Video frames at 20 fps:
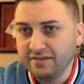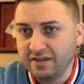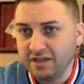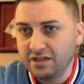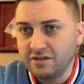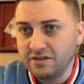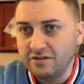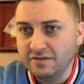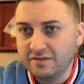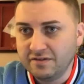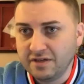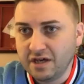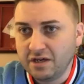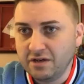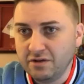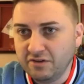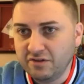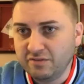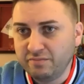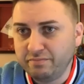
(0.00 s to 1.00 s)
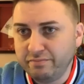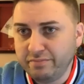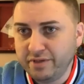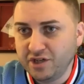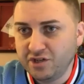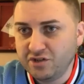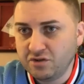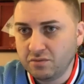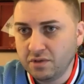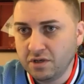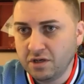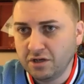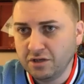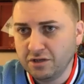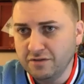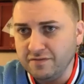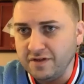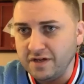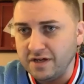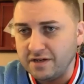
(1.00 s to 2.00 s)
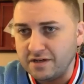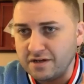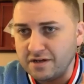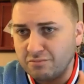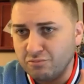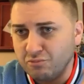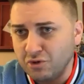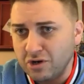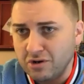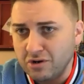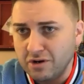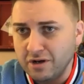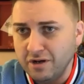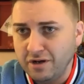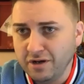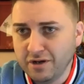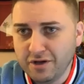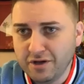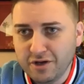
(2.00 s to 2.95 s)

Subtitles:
like you said, who's pitched well. You've got Cabrera.